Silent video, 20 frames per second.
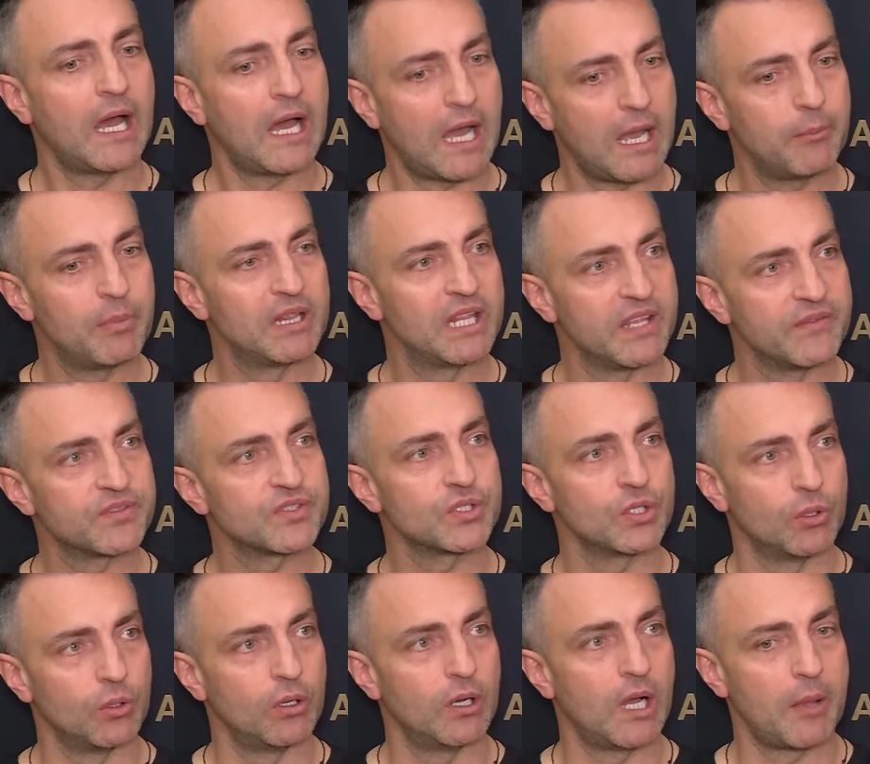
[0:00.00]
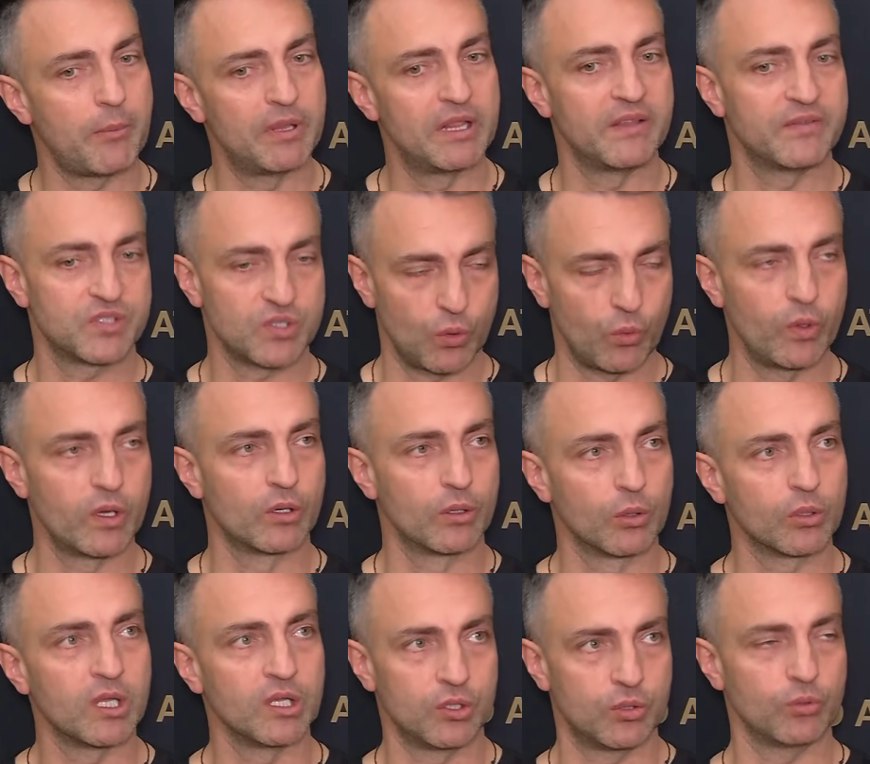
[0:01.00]
I believe so. We're
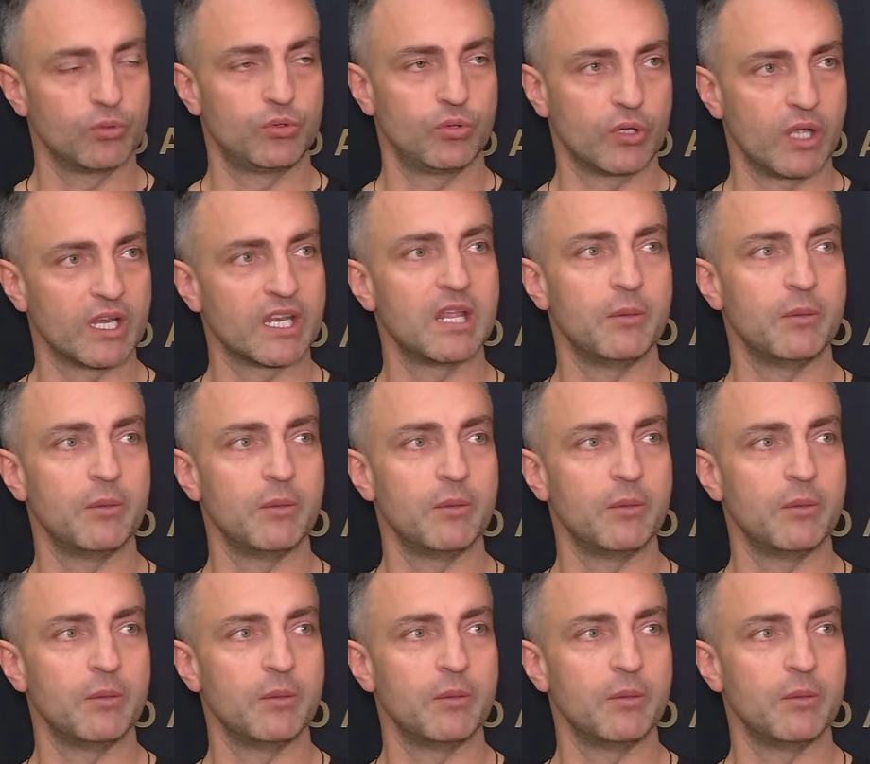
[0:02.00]
looking to get